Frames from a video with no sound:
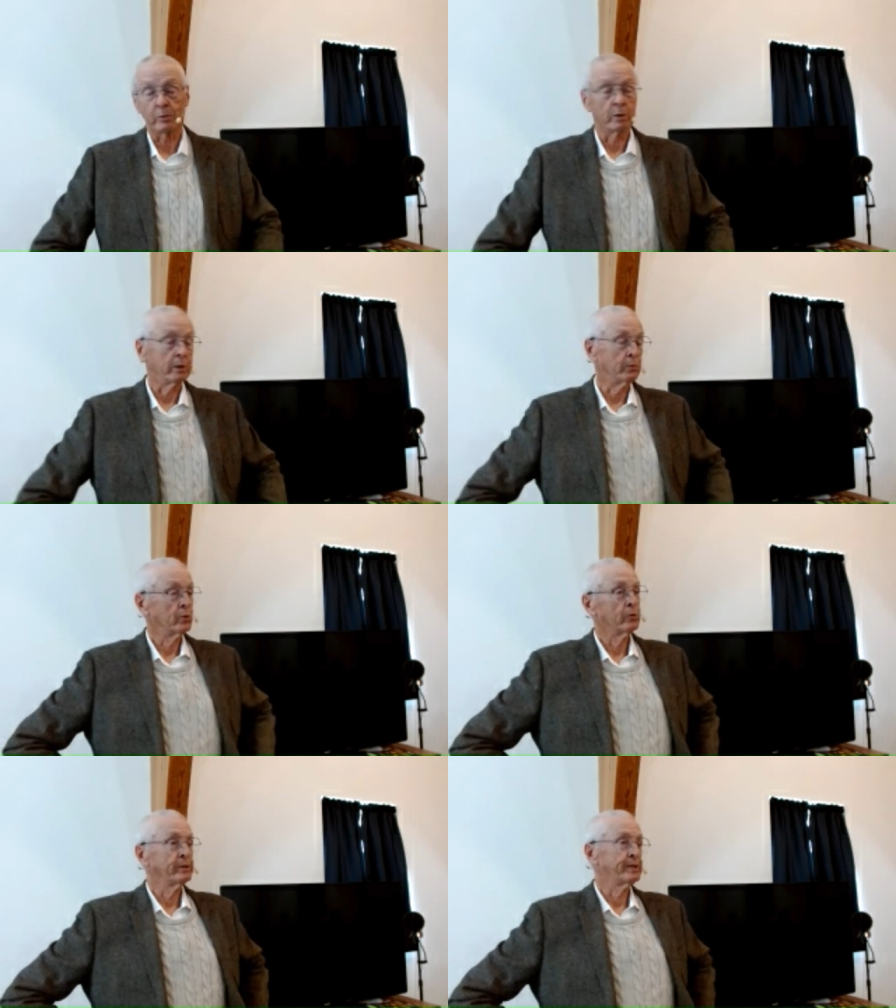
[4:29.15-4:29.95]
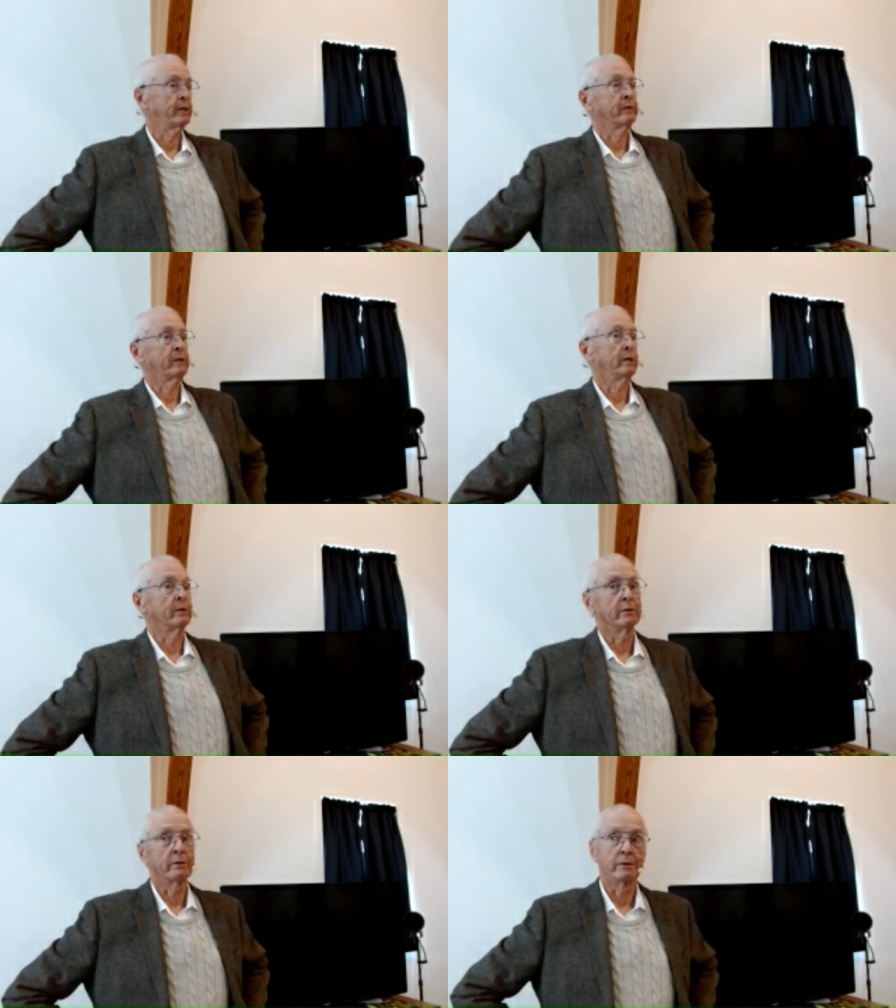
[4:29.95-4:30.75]
well, you won't always have a
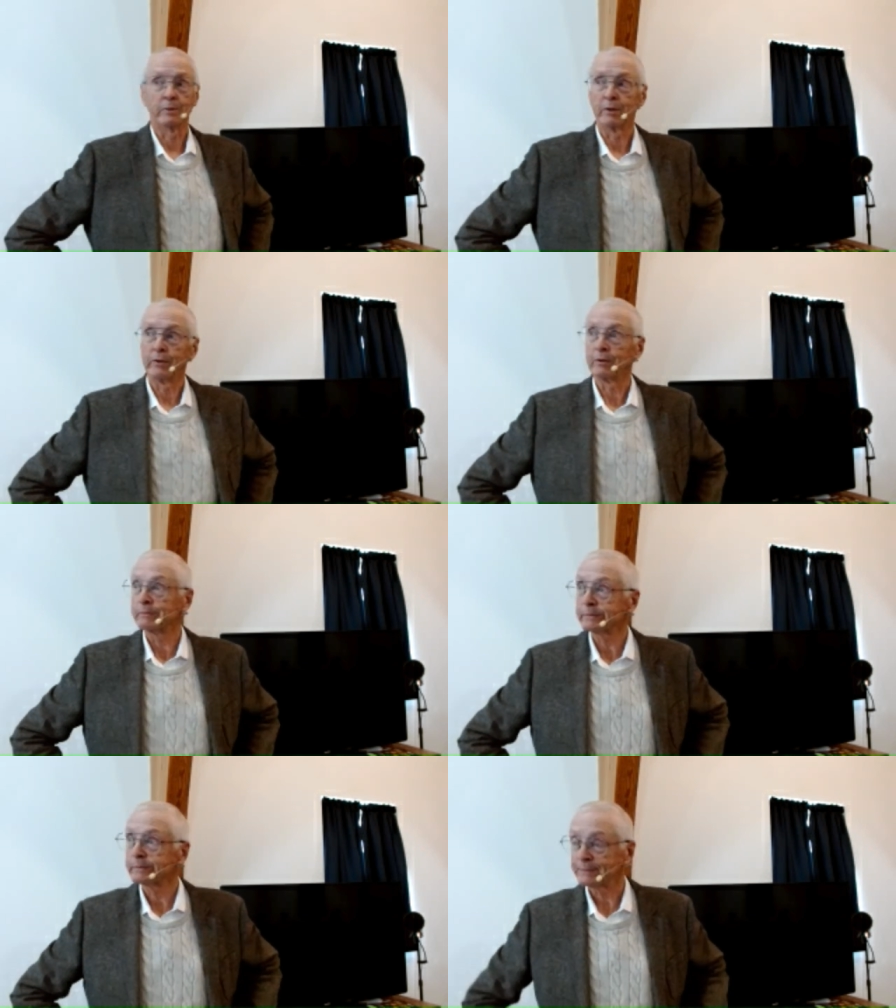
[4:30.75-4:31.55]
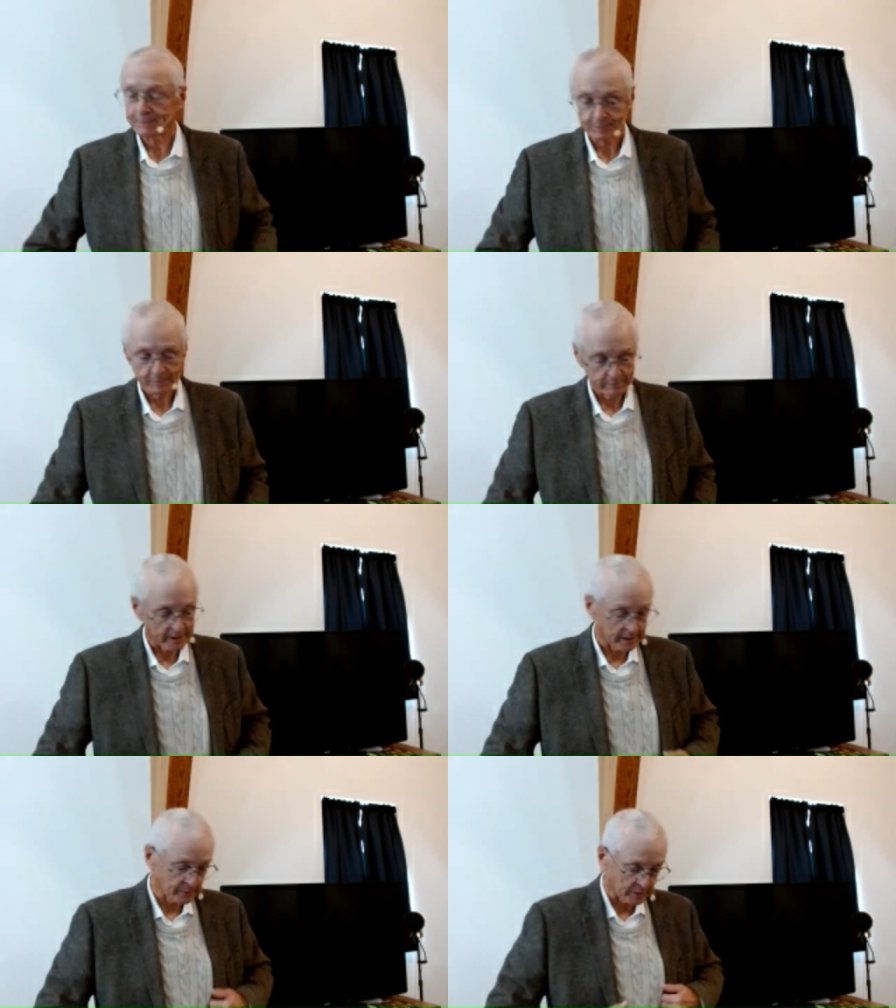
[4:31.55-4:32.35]
calculator with you.
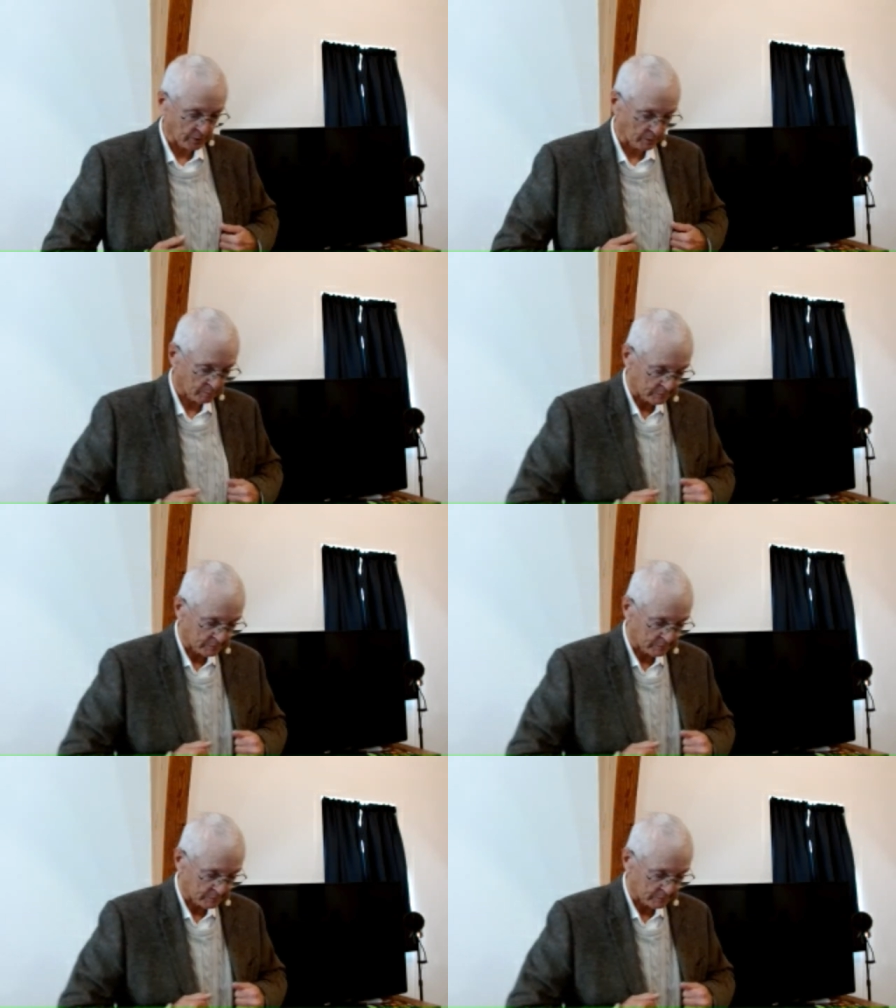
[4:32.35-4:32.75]
Yes, we do.